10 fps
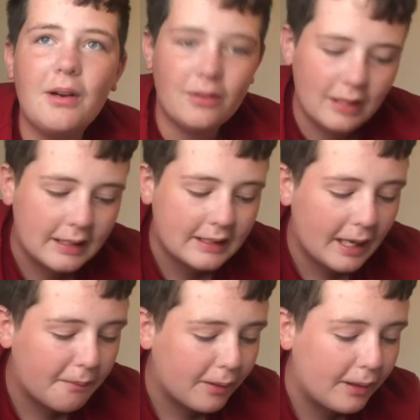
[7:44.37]

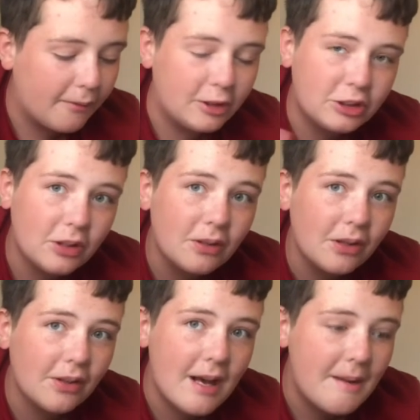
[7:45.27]
stamp thing, which don't
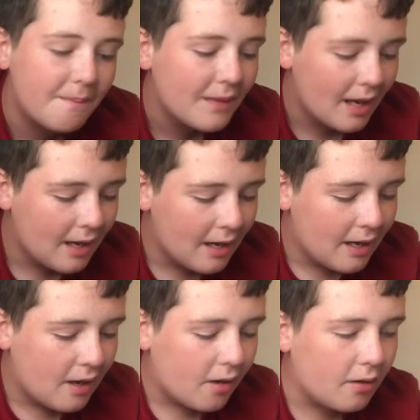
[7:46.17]
do that,
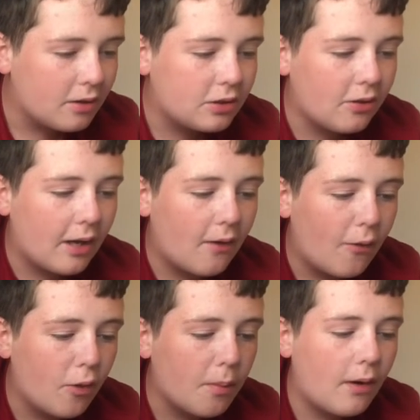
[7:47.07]
or else you'll get
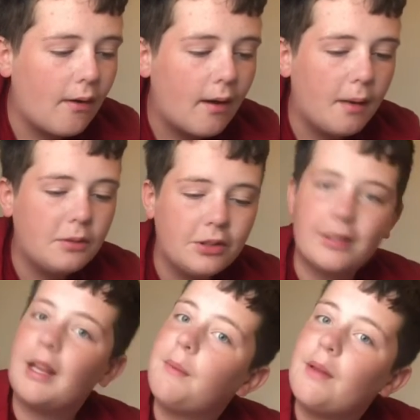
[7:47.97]
horrible outcomes.
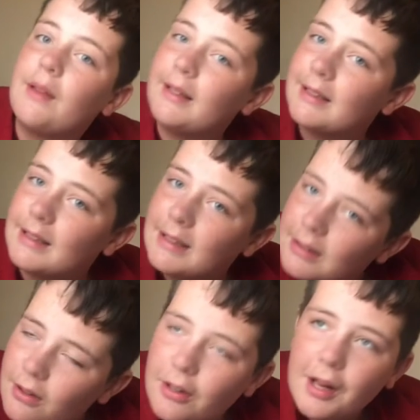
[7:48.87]
Just keep it nice and
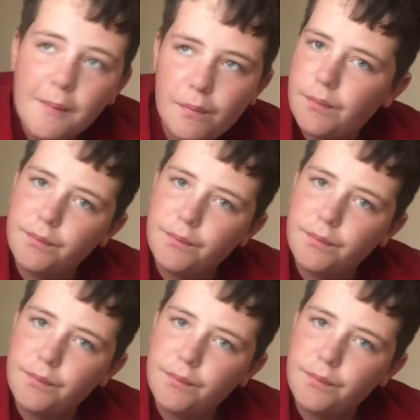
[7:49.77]
sturdy. And